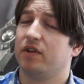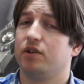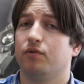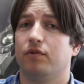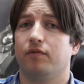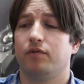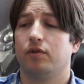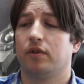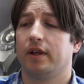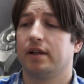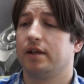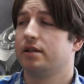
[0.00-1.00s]
video review
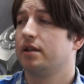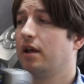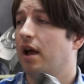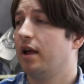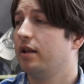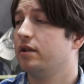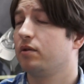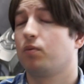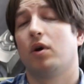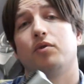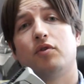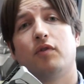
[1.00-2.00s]
like this. And
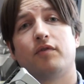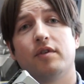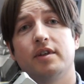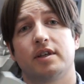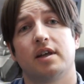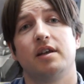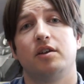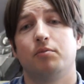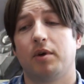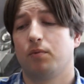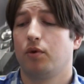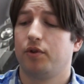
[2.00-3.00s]
while you're over at the site, you
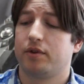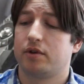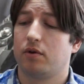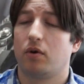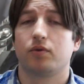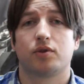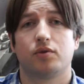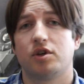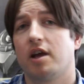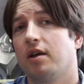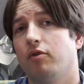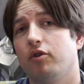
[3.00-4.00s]
might want to also
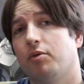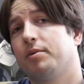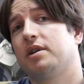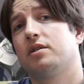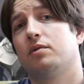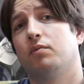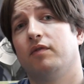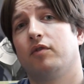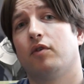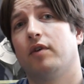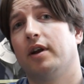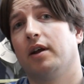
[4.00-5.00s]
check out the competition we've
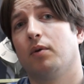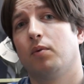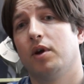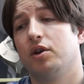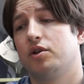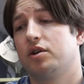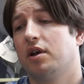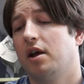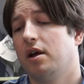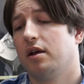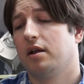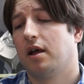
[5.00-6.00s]
got running, which
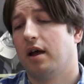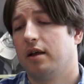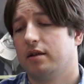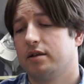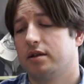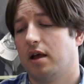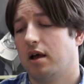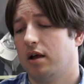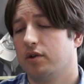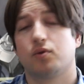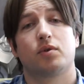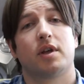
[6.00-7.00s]
has
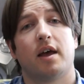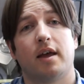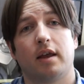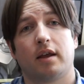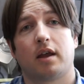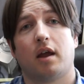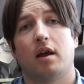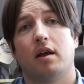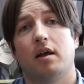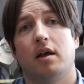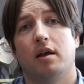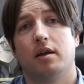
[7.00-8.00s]
a Zotac
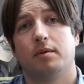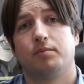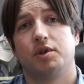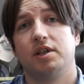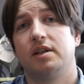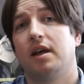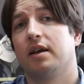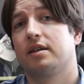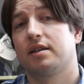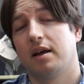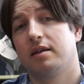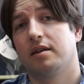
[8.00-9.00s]

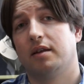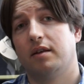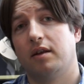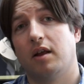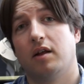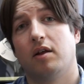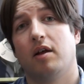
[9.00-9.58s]
GTX Titan.